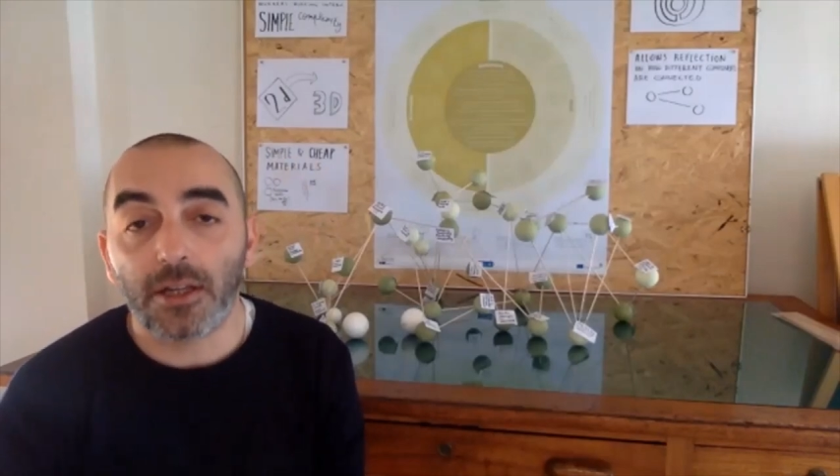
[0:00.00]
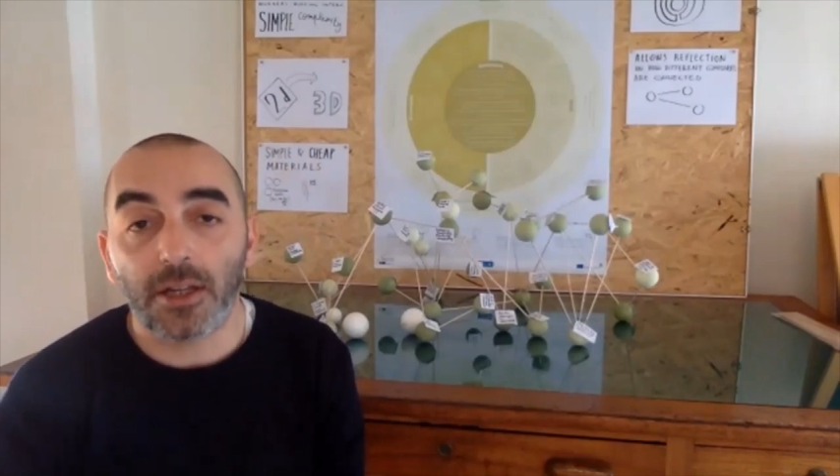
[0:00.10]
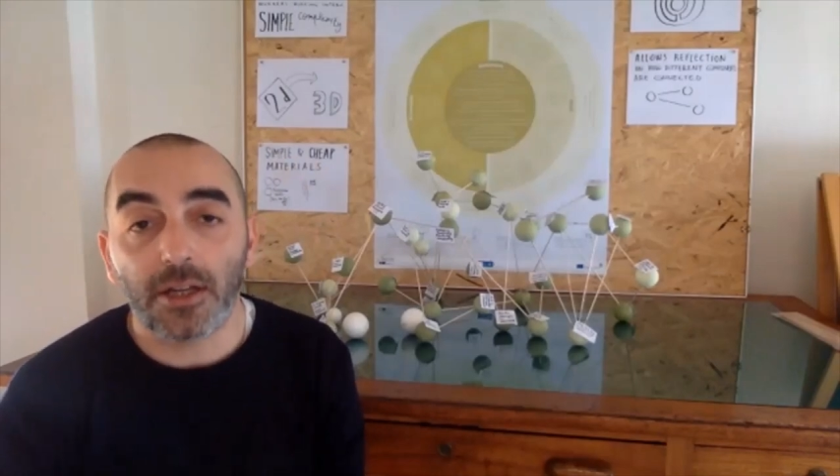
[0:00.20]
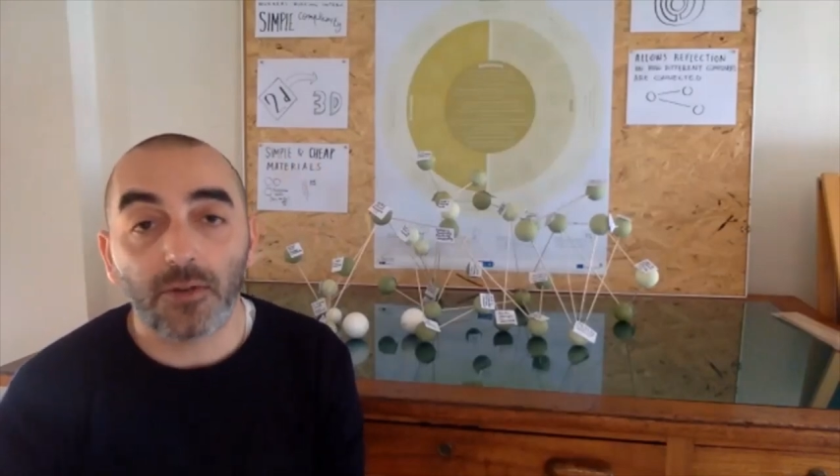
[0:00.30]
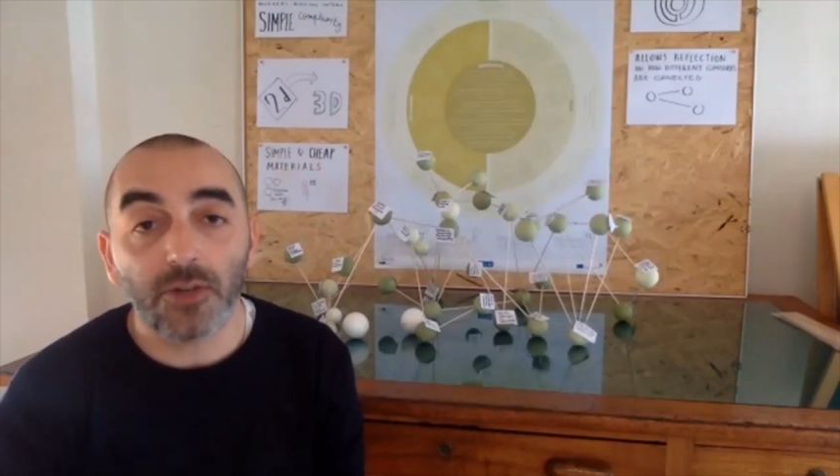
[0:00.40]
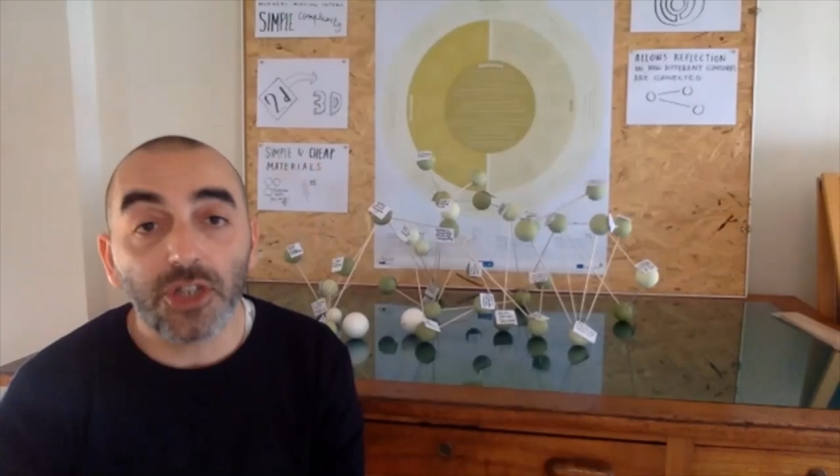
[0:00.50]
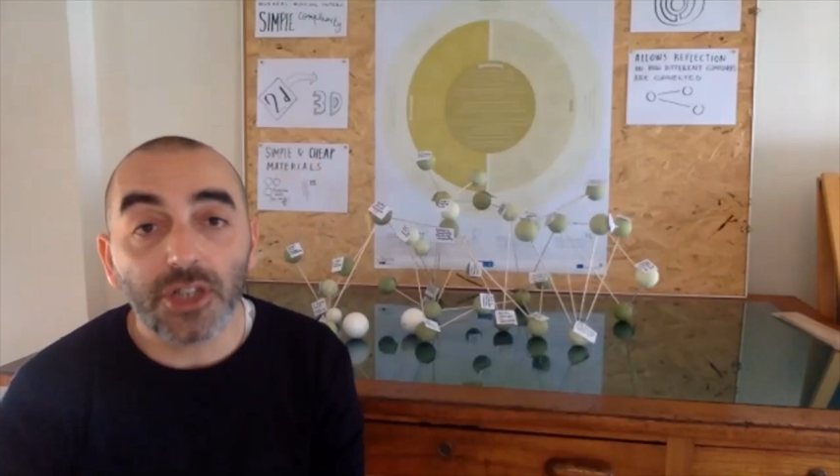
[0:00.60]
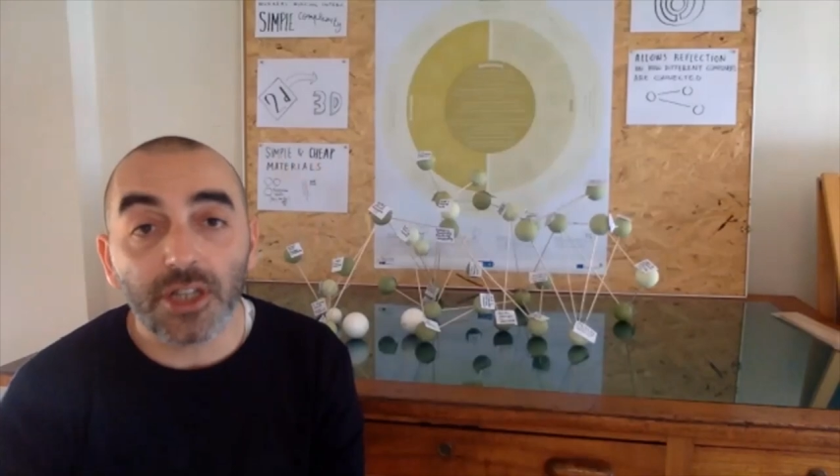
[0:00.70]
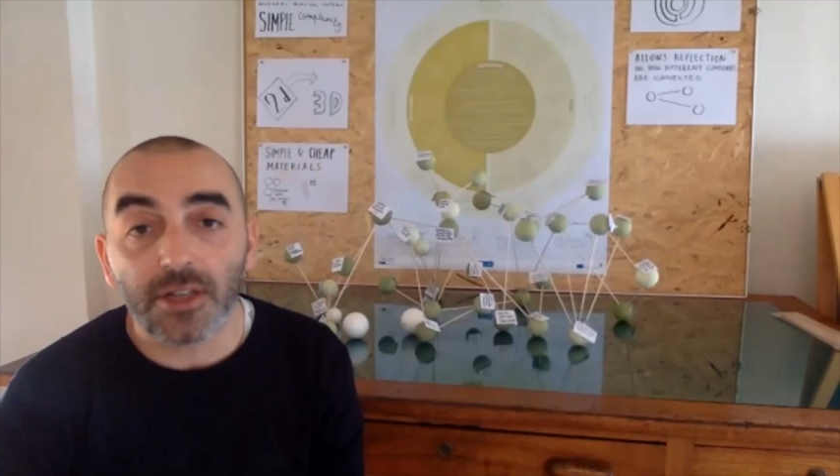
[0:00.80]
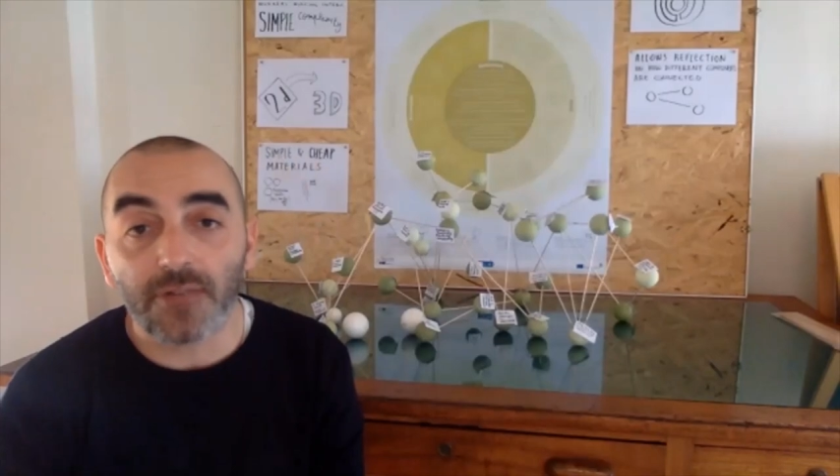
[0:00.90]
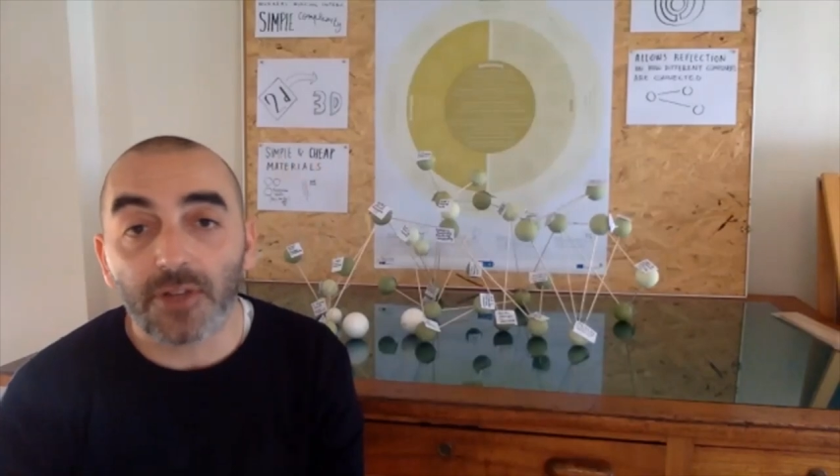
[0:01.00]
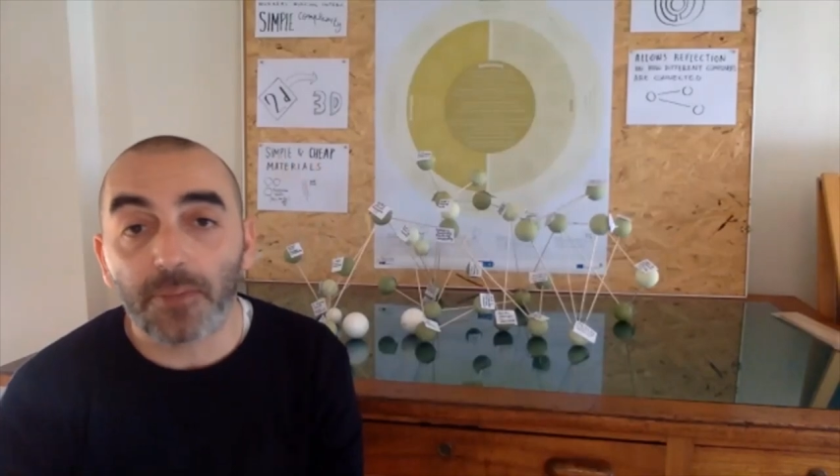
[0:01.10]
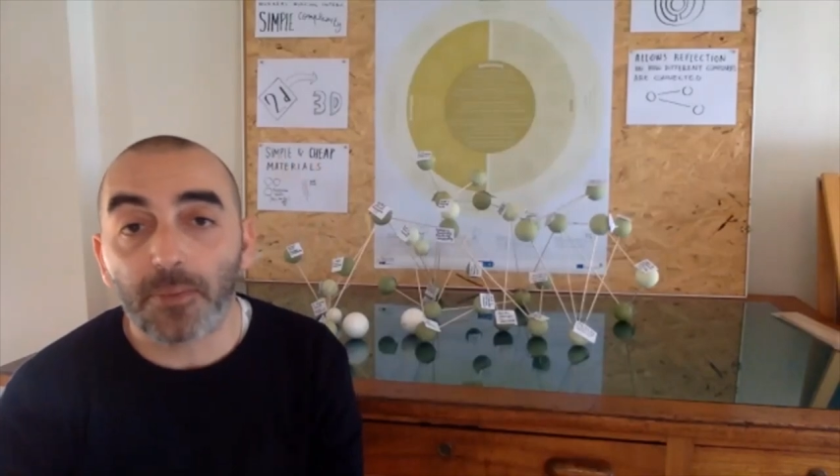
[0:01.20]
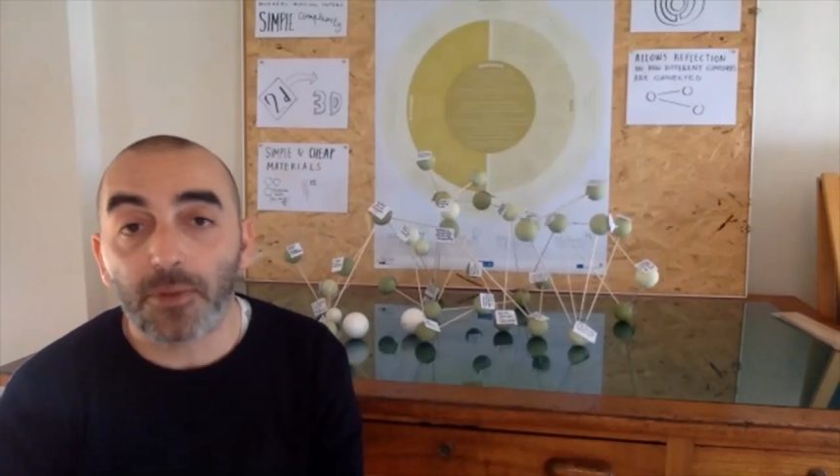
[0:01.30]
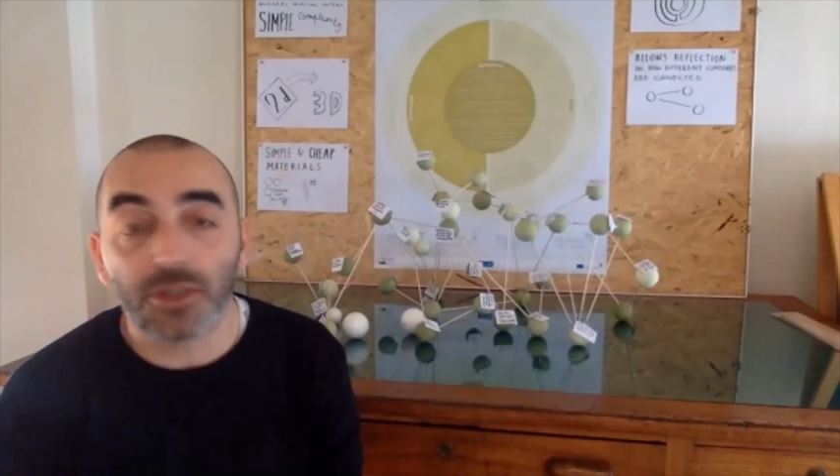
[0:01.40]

richness of the